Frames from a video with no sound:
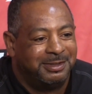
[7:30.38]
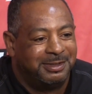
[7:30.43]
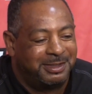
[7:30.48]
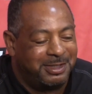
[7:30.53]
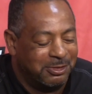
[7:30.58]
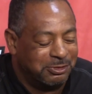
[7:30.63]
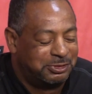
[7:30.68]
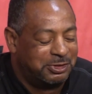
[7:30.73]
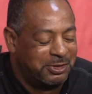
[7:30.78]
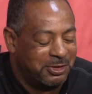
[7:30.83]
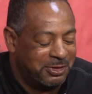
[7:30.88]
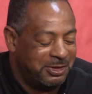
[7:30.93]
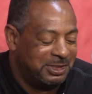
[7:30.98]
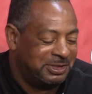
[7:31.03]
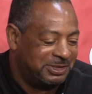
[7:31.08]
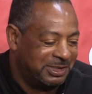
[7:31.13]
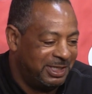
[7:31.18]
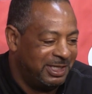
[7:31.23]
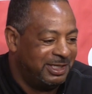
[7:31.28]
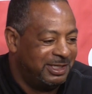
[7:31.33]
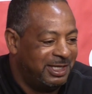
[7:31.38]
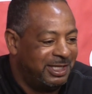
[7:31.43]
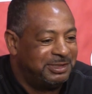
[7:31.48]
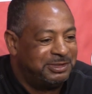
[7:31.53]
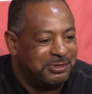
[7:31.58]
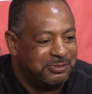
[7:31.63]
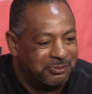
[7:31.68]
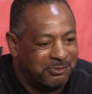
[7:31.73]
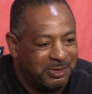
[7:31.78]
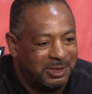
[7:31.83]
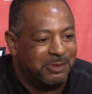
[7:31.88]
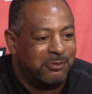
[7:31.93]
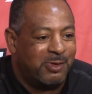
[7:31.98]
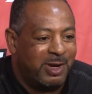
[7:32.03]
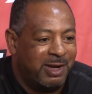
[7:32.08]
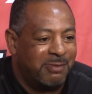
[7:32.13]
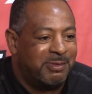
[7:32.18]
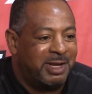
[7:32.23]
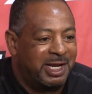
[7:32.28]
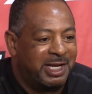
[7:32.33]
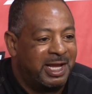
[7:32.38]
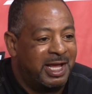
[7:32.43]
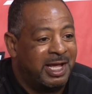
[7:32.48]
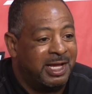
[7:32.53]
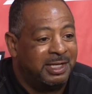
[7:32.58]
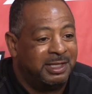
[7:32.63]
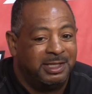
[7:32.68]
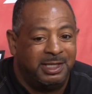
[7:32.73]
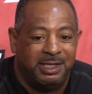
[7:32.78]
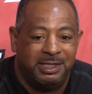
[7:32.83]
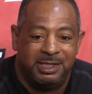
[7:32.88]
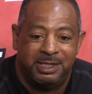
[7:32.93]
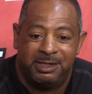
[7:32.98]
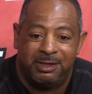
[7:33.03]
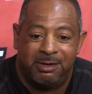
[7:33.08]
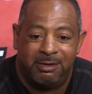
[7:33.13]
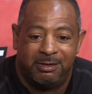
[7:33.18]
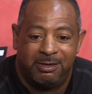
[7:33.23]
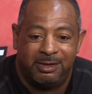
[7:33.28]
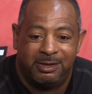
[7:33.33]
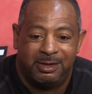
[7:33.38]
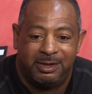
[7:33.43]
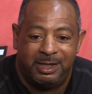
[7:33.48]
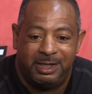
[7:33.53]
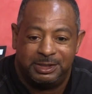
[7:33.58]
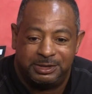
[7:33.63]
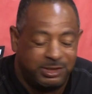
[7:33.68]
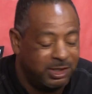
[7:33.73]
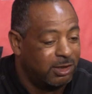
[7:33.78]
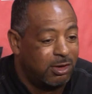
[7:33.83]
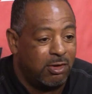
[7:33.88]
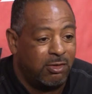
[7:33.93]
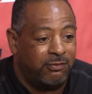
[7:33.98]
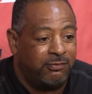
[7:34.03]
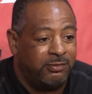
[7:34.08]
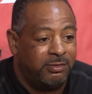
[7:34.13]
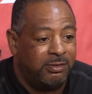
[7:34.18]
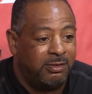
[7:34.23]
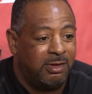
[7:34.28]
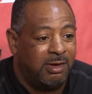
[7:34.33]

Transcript: Coach Curry said that you really whammed that guy, and then it took off.